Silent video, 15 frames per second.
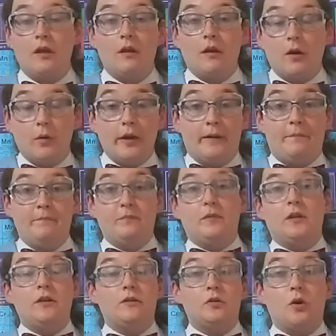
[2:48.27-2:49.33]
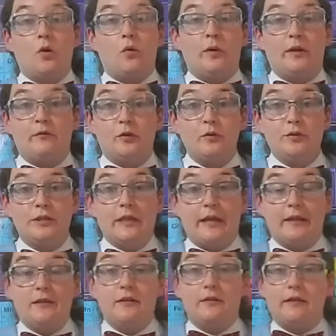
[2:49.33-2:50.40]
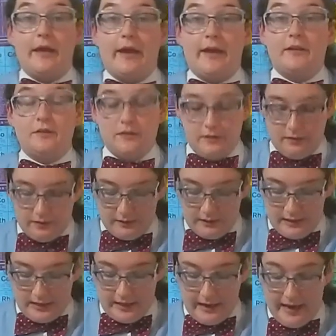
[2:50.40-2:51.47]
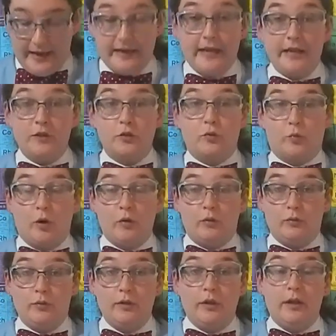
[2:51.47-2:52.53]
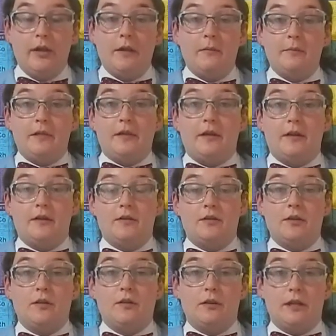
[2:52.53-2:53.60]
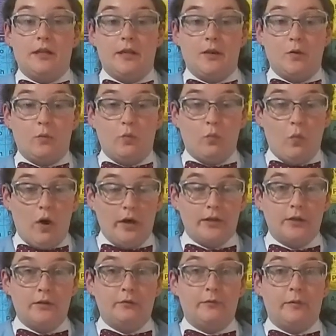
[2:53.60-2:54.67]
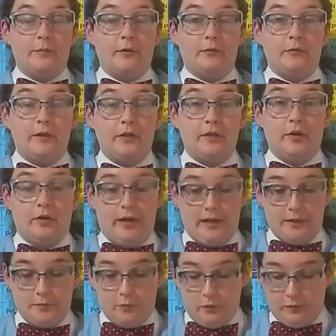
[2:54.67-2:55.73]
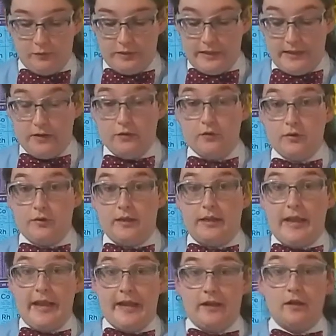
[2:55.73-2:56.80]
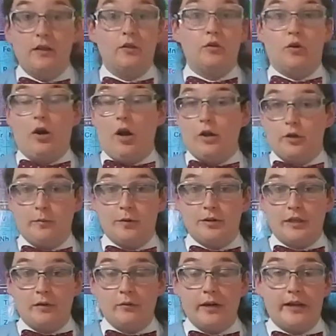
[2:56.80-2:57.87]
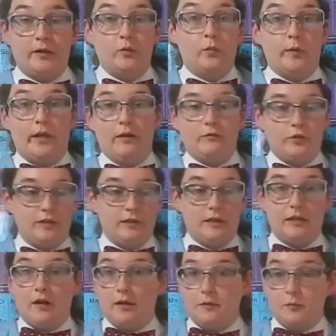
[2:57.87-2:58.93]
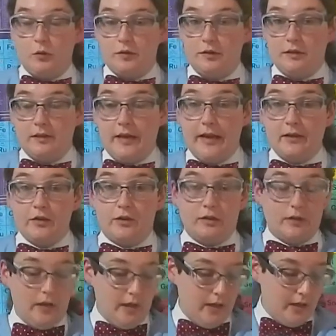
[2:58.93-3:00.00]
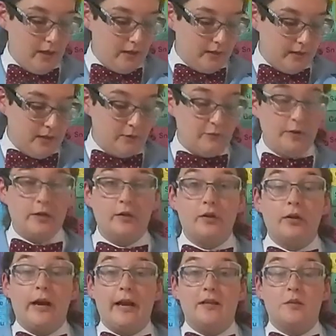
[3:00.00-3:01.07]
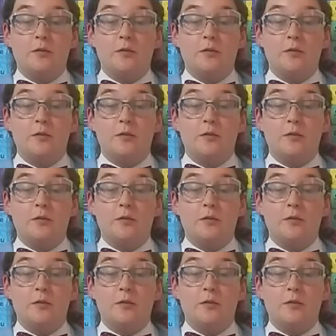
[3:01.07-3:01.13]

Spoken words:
Okay, so if you said that the egg has grown because the water from the vinegar has moved into the egg, you're 100% right. We have just seen osmosis in action. The vinegar has